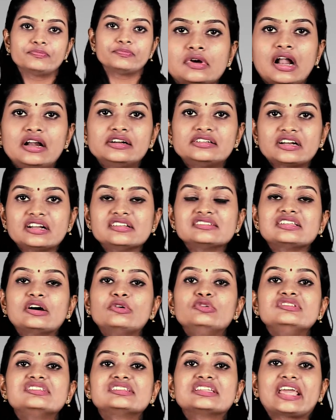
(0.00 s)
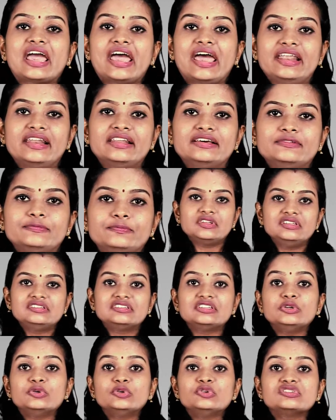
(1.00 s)
Ultrasound scanner is
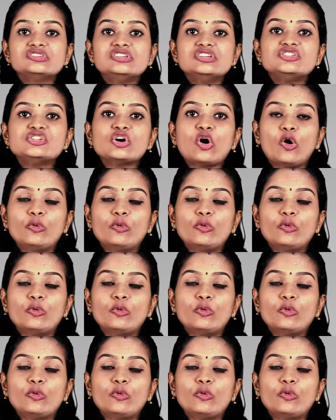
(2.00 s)
used to